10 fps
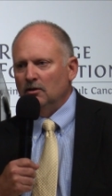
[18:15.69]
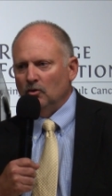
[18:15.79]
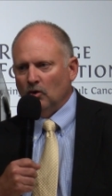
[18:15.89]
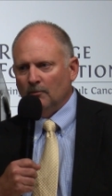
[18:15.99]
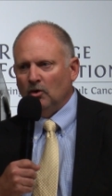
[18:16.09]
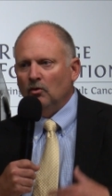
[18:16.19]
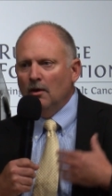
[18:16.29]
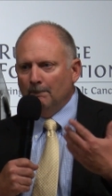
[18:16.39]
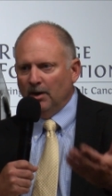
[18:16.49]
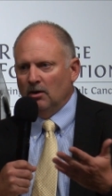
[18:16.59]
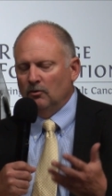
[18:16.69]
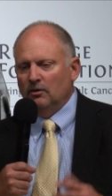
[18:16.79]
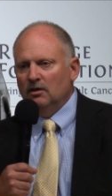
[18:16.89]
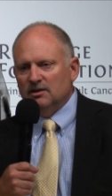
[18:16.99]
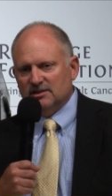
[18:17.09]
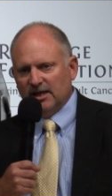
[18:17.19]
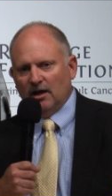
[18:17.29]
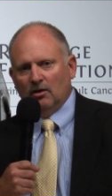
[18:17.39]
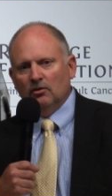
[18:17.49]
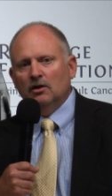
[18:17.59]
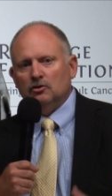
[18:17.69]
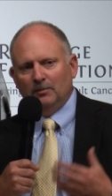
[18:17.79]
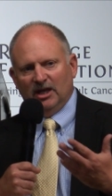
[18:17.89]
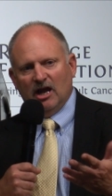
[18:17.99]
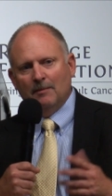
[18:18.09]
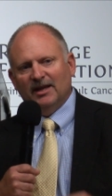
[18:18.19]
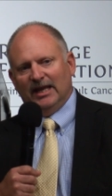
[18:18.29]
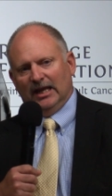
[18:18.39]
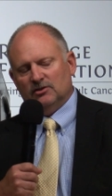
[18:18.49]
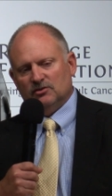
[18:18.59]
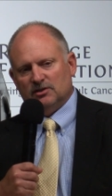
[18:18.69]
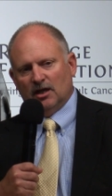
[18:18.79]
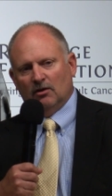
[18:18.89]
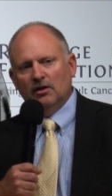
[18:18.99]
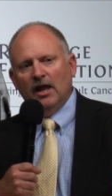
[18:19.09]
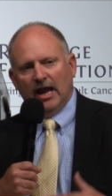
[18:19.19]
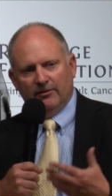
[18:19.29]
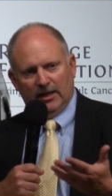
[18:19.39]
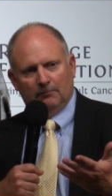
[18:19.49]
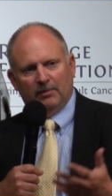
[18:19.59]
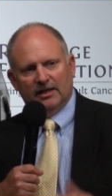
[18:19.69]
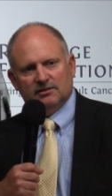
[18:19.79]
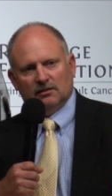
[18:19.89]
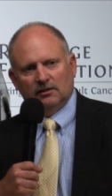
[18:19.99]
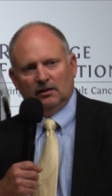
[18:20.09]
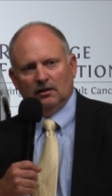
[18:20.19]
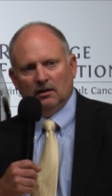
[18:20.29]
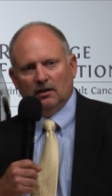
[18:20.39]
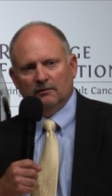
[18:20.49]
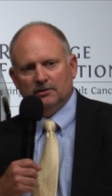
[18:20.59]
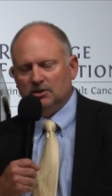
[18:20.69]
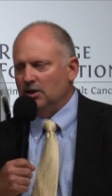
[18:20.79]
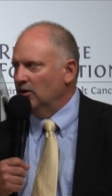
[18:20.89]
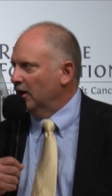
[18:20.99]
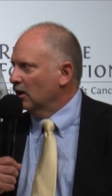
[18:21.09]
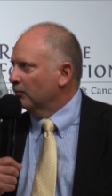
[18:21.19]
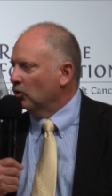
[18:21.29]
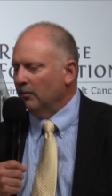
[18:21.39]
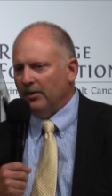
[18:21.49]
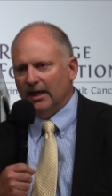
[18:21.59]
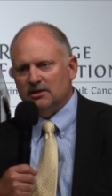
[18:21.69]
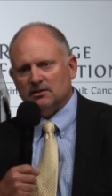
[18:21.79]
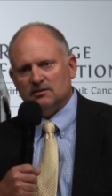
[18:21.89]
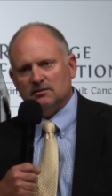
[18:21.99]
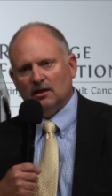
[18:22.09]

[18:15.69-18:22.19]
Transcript: normal bone cell to become a cancer cell and then basically deteriorate our poor patients.